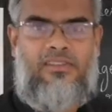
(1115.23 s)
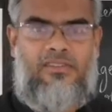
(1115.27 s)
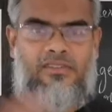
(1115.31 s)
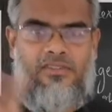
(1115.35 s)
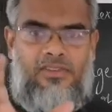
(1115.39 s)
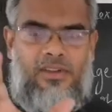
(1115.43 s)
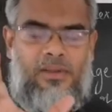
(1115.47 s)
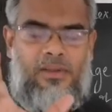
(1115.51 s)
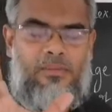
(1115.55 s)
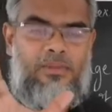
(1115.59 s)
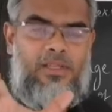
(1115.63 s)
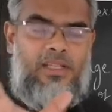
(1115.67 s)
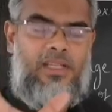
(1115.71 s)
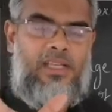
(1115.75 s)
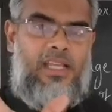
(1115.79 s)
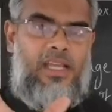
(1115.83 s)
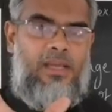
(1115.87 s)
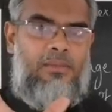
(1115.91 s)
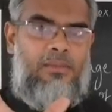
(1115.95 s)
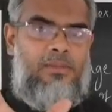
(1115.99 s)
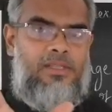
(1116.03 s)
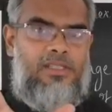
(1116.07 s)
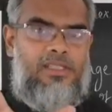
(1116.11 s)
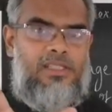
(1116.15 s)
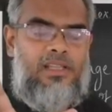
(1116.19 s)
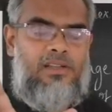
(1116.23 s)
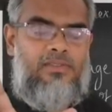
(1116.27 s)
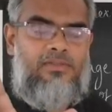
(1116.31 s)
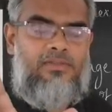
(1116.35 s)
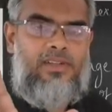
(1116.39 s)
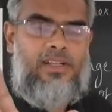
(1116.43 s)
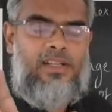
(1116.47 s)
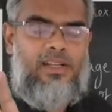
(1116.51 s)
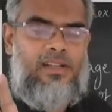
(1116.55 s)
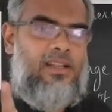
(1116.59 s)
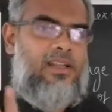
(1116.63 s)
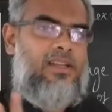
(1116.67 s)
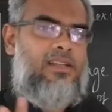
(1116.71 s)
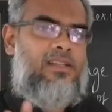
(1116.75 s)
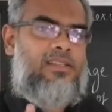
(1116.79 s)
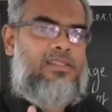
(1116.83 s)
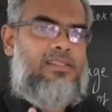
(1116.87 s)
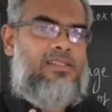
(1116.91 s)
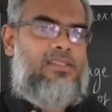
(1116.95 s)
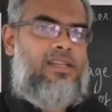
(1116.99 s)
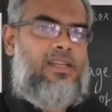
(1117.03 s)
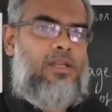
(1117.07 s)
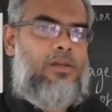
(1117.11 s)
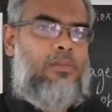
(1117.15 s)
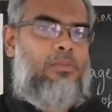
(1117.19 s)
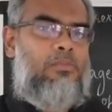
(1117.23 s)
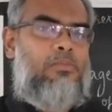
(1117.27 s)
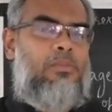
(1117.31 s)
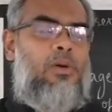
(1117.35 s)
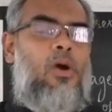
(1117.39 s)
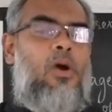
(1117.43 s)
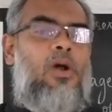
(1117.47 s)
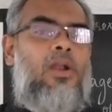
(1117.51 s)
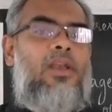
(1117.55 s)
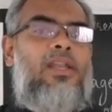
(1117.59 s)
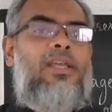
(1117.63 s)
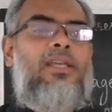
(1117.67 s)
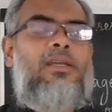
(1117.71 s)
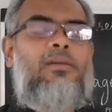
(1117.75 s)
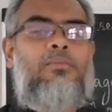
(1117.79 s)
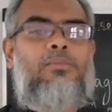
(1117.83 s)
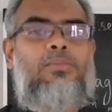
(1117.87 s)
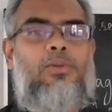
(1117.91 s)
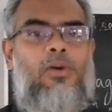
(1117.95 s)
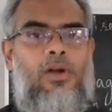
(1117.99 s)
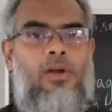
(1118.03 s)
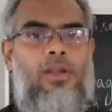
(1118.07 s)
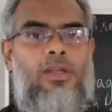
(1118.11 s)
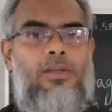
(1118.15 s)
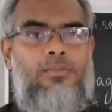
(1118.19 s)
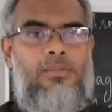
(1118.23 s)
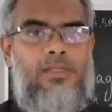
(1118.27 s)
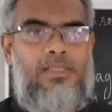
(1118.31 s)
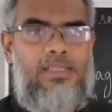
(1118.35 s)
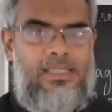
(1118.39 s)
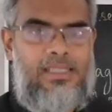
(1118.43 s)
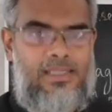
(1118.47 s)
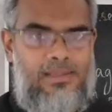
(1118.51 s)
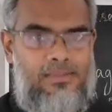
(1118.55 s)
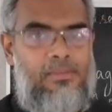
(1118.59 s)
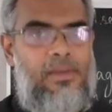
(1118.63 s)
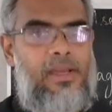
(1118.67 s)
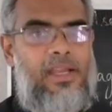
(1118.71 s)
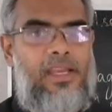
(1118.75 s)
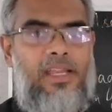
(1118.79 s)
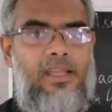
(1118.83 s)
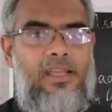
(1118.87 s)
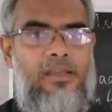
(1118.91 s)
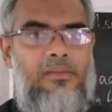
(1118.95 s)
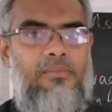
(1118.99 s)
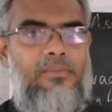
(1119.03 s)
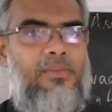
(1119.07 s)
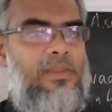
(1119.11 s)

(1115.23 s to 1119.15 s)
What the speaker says: From the name itself we can understand. Poly means many.